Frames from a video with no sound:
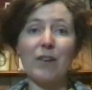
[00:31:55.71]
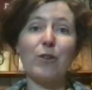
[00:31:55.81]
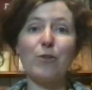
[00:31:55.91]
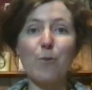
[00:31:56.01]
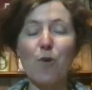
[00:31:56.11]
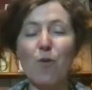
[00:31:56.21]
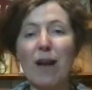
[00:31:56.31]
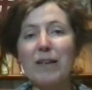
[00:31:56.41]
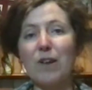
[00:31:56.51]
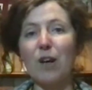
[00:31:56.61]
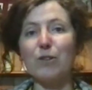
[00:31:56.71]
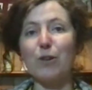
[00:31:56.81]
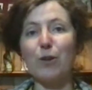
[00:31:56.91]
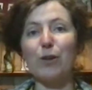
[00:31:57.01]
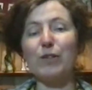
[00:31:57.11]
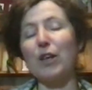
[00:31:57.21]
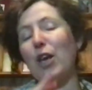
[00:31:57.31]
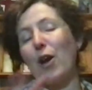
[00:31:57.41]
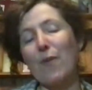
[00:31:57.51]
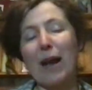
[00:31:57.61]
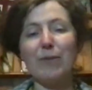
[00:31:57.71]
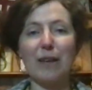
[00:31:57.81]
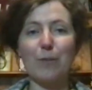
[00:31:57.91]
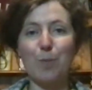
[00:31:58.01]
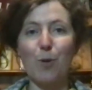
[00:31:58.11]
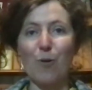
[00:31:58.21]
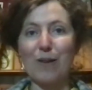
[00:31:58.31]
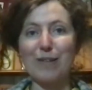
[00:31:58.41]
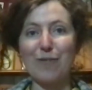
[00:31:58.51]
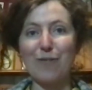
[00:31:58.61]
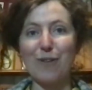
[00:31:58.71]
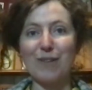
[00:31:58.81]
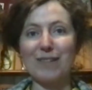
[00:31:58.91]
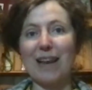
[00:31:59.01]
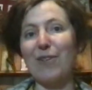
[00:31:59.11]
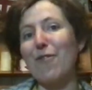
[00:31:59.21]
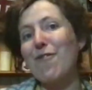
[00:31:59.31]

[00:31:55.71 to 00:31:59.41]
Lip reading: They do some great articles and go around exploring different kind of